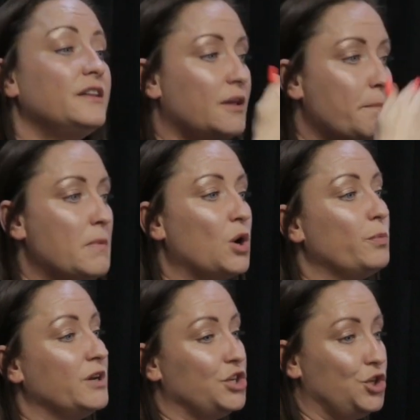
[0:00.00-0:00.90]
the
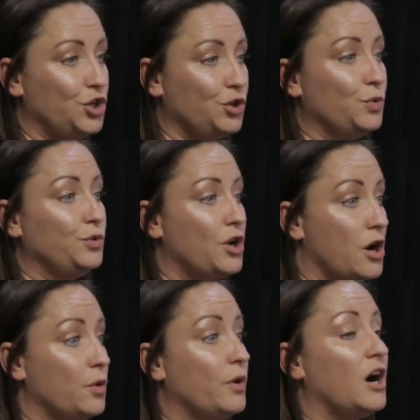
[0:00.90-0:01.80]
moment you
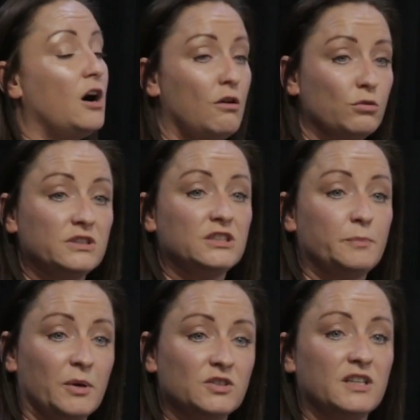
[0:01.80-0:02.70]
know a holding
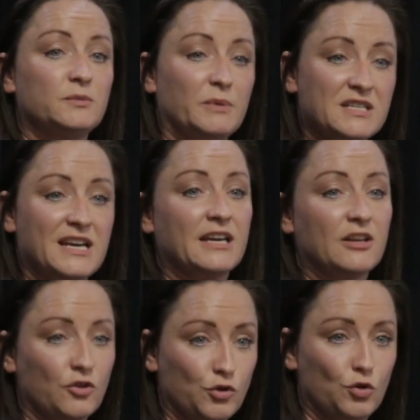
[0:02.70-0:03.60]
deposit has been
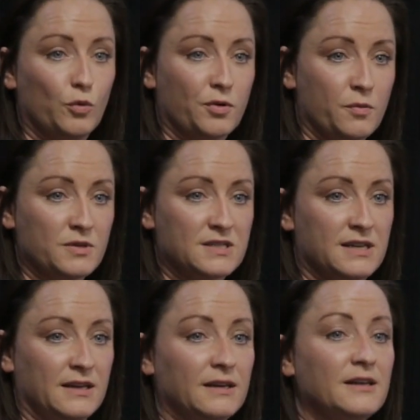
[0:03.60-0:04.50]
taken on your property,